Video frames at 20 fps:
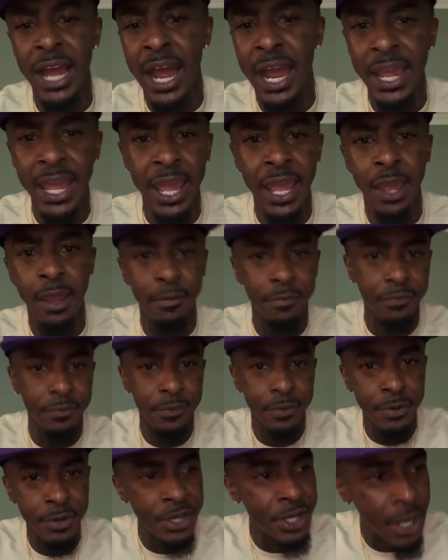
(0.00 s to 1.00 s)
I
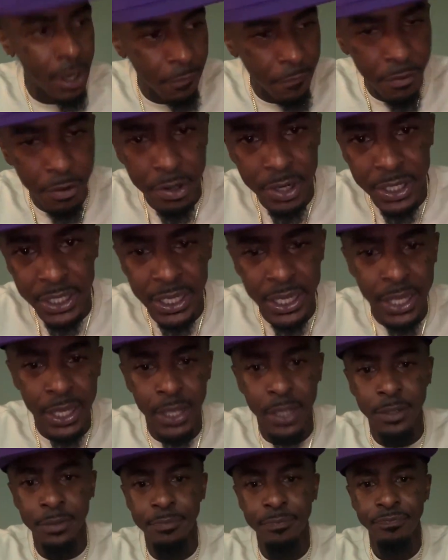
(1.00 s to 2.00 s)
have. Never
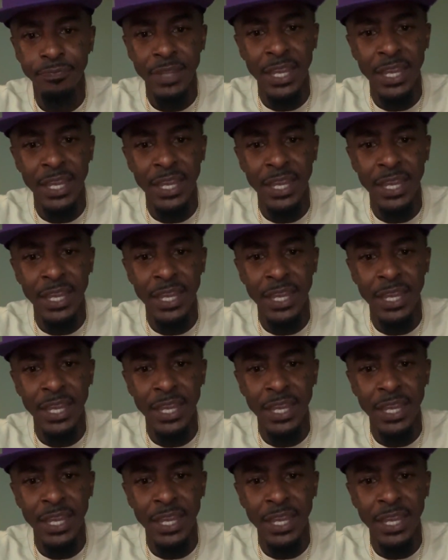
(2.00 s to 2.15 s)
again.